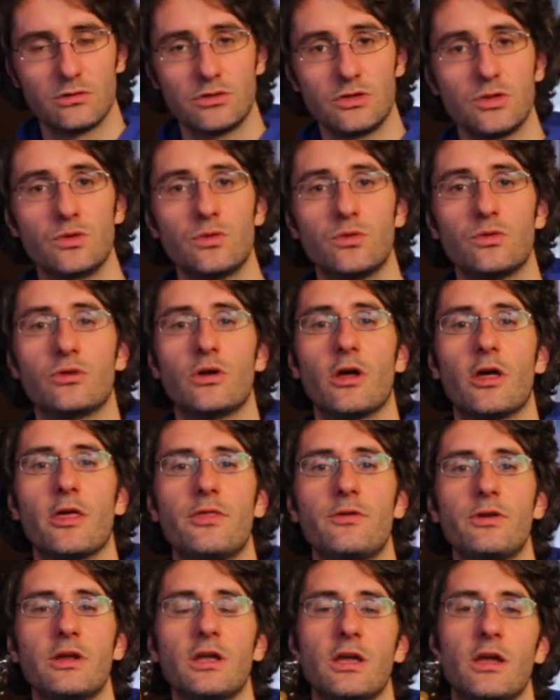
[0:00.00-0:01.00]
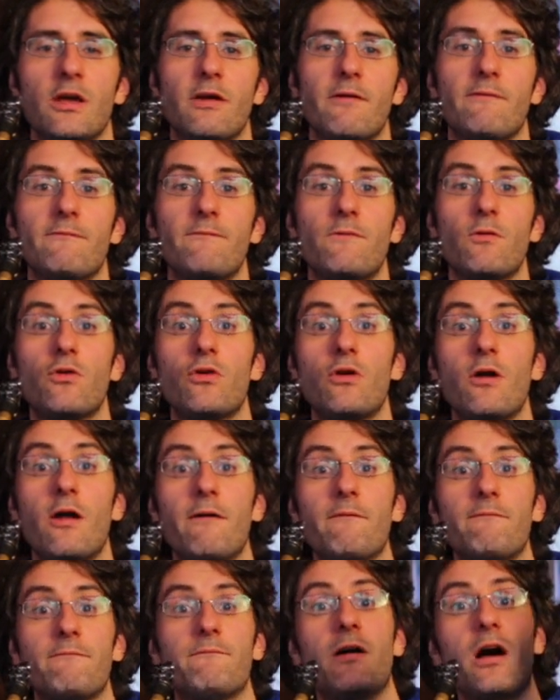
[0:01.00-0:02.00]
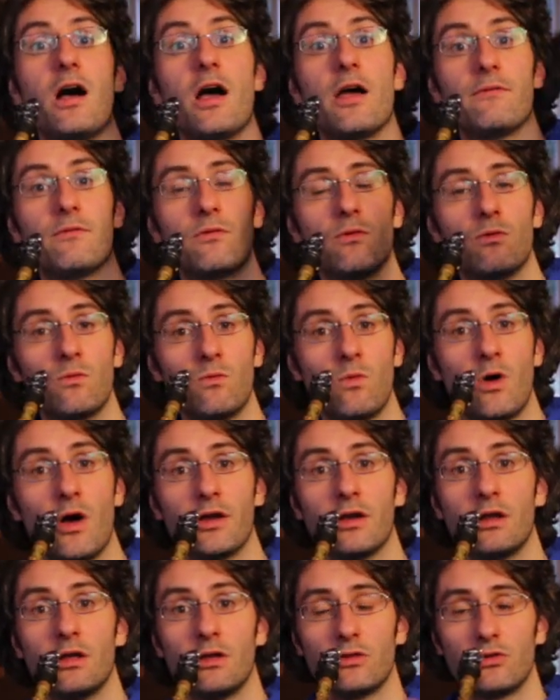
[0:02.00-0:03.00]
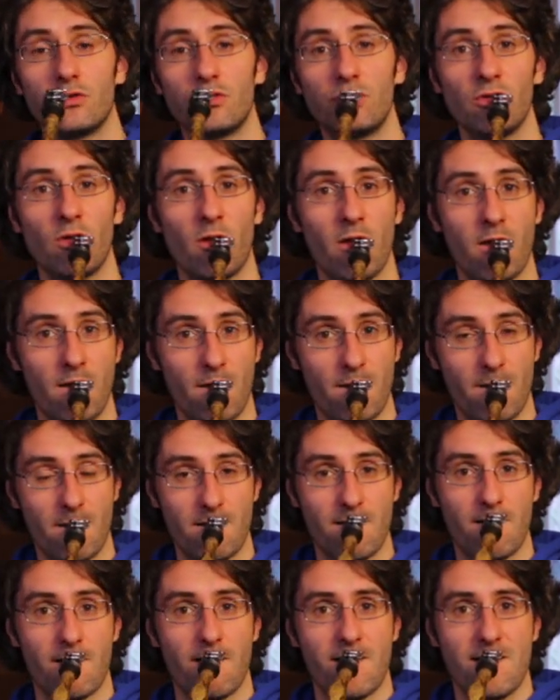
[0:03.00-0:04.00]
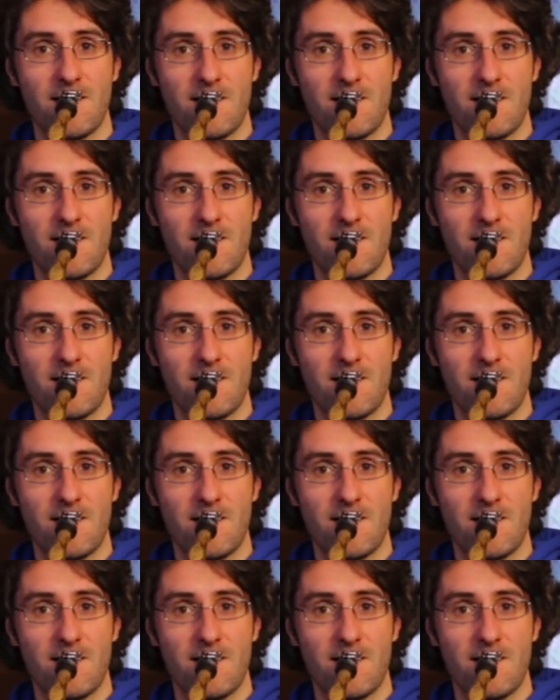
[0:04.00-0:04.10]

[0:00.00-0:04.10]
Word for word: two, three, four, five. One, two, one.